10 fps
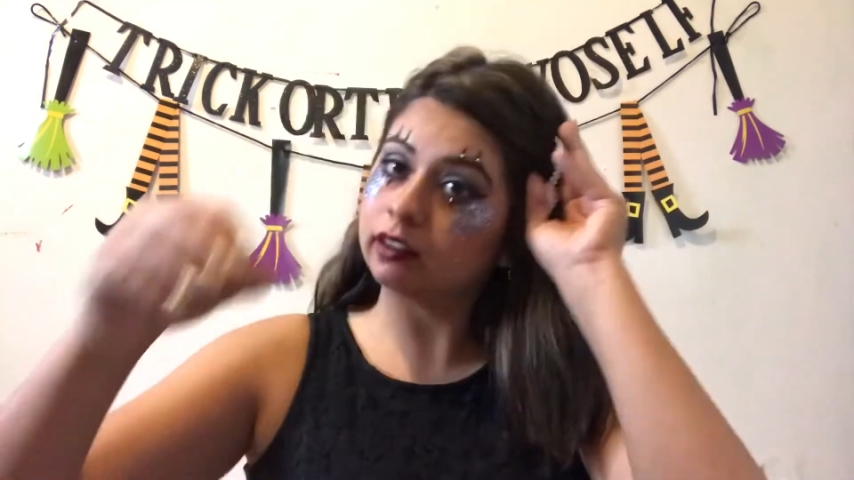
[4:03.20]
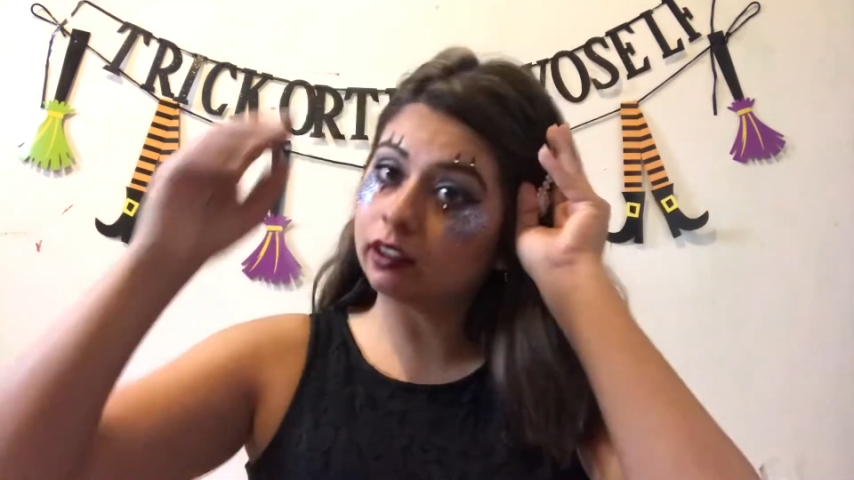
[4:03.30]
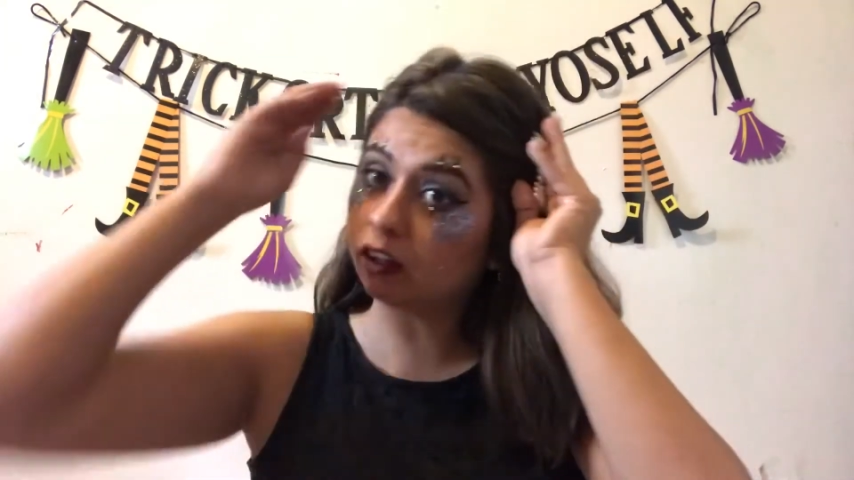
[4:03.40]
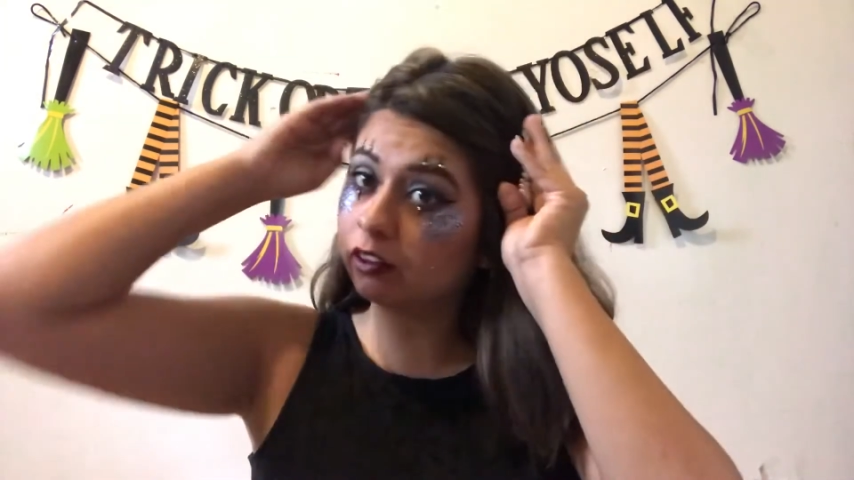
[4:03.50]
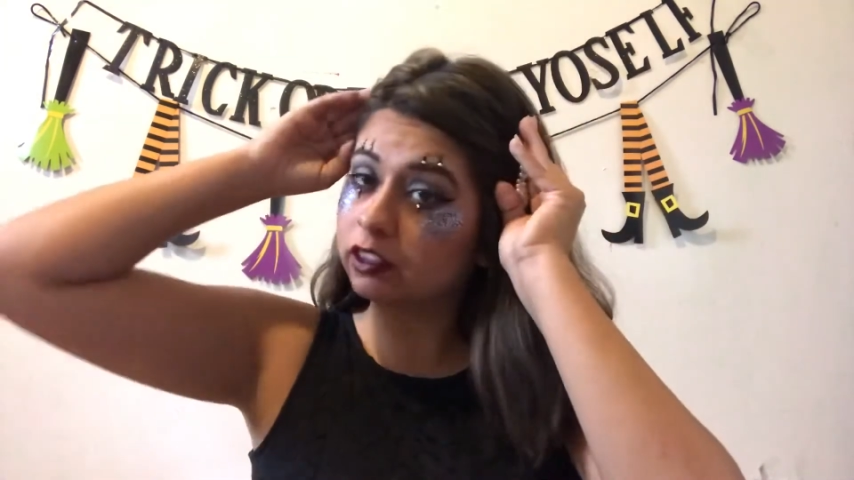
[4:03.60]
then
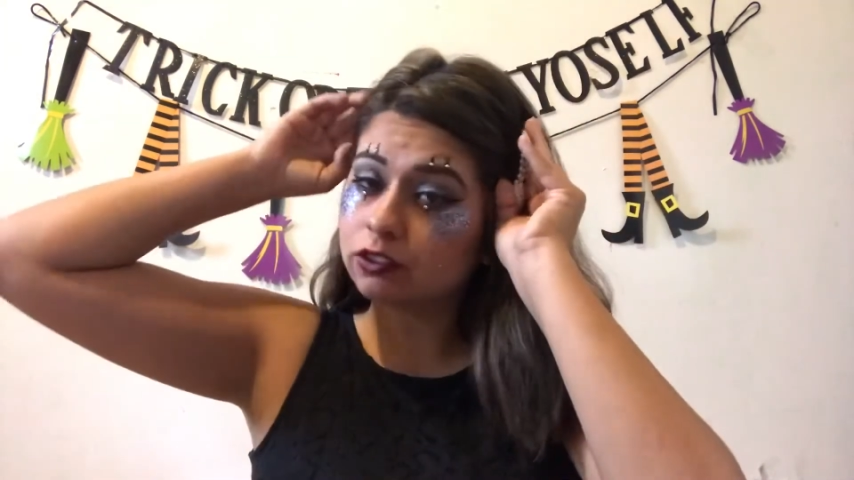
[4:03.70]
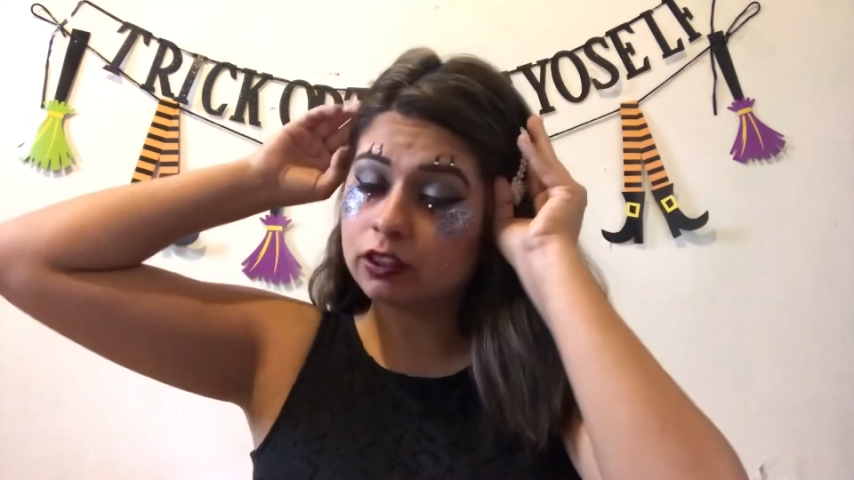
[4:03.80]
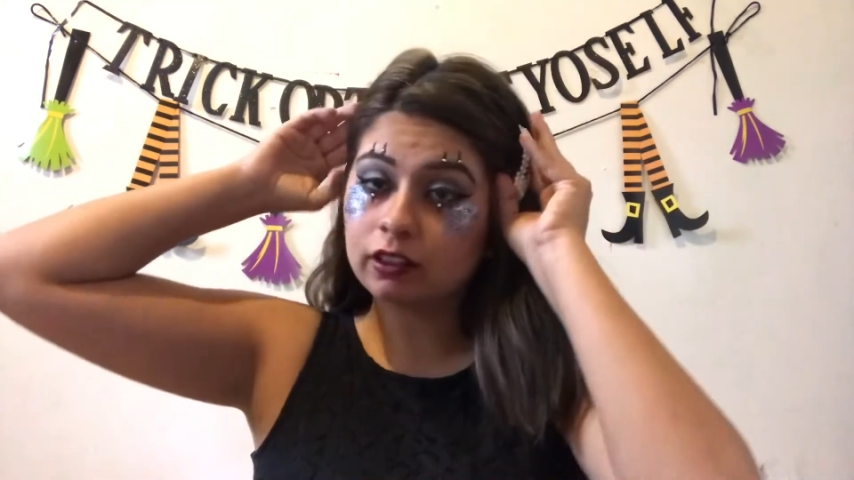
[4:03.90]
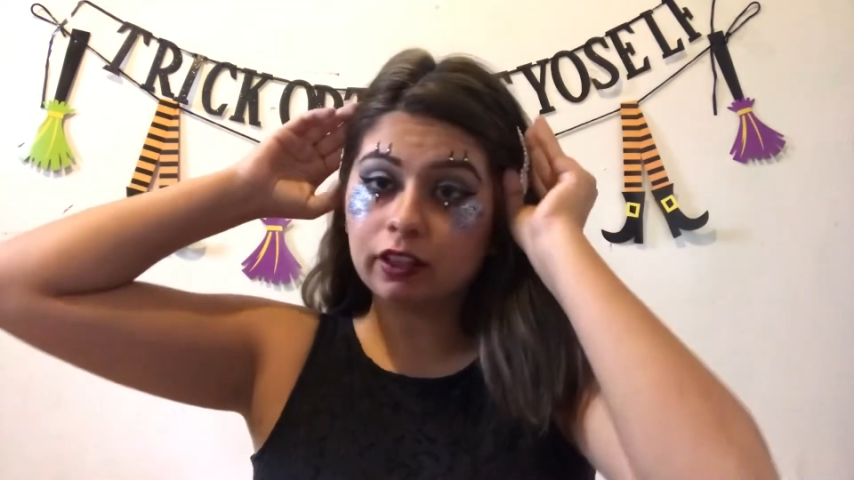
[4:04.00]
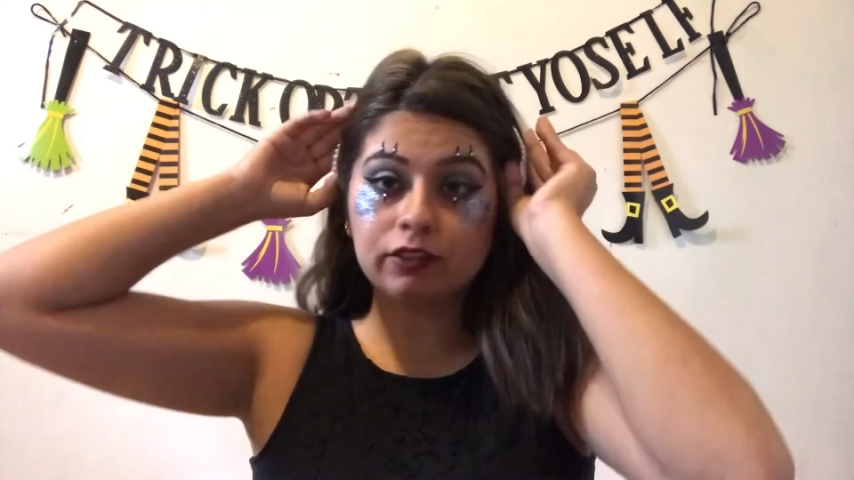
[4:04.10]
all that's
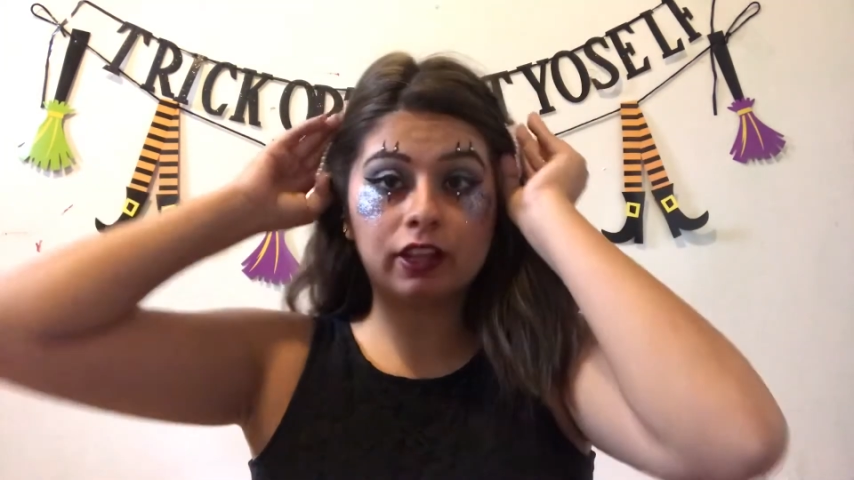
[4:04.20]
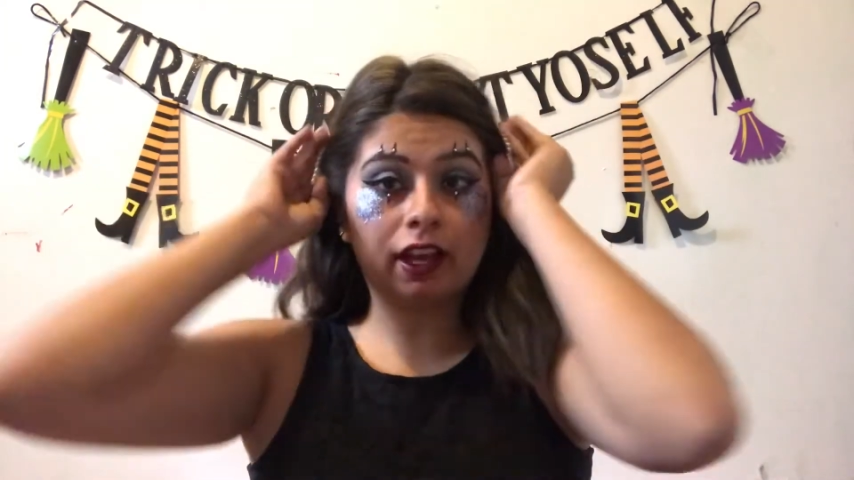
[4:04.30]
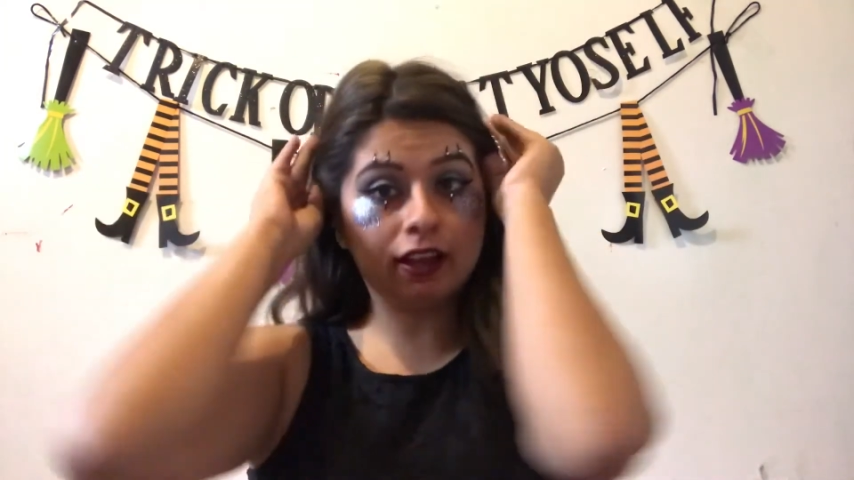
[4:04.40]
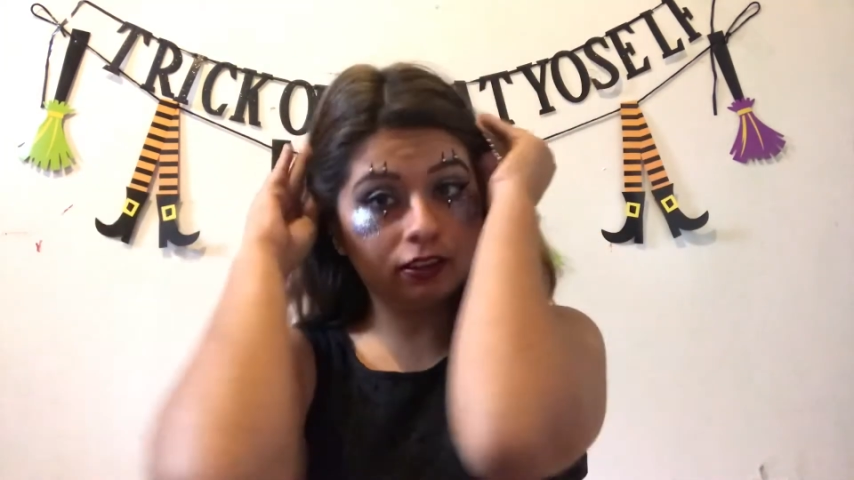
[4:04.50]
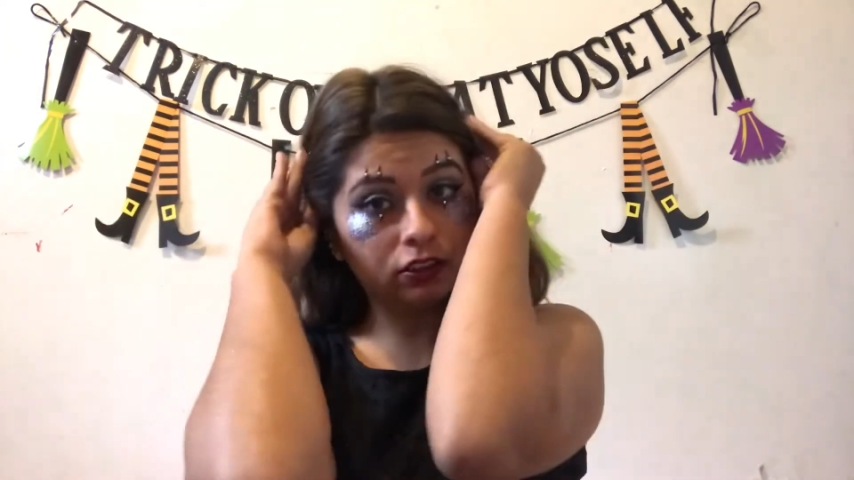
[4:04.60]
really left to add is